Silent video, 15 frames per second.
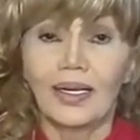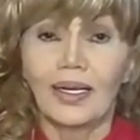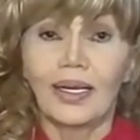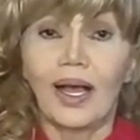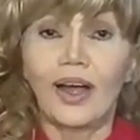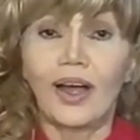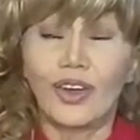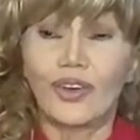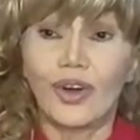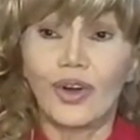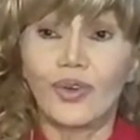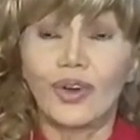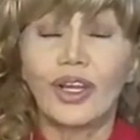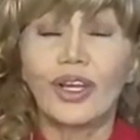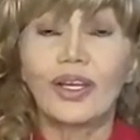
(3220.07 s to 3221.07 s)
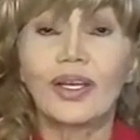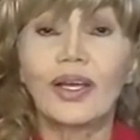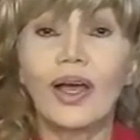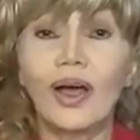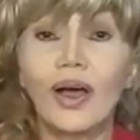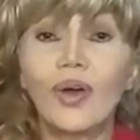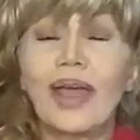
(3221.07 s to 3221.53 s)
on your own.
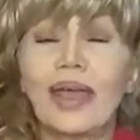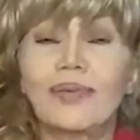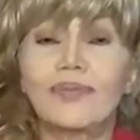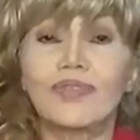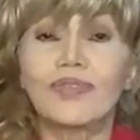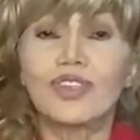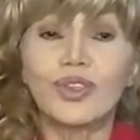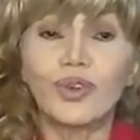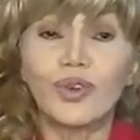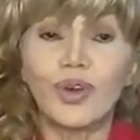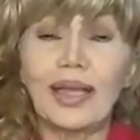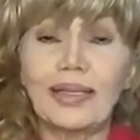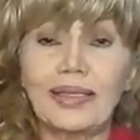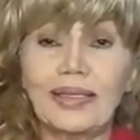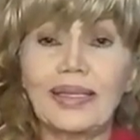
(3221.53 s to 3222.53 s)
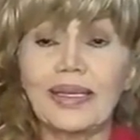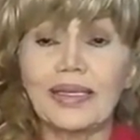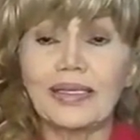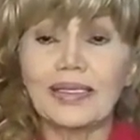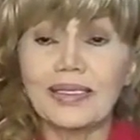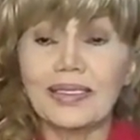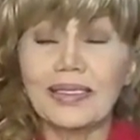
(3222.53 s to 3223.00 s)
Okay, so I think
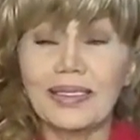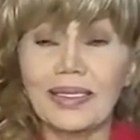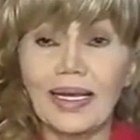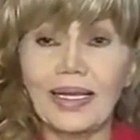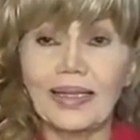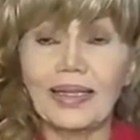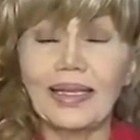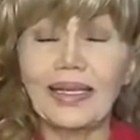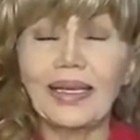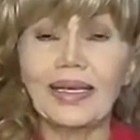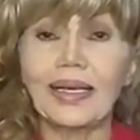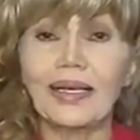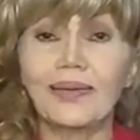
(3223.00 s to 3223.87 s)
it's, I think. That's good, uh,